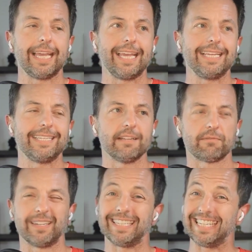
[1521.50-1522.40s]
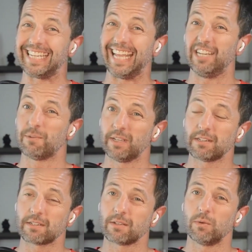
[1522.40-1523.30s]
a different
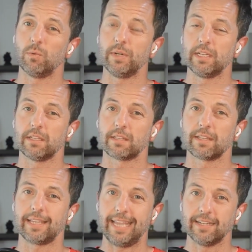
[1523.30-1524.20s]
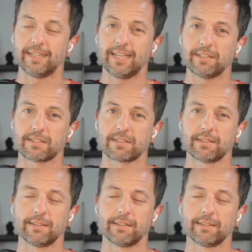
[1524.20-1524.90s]
engagement with candidates.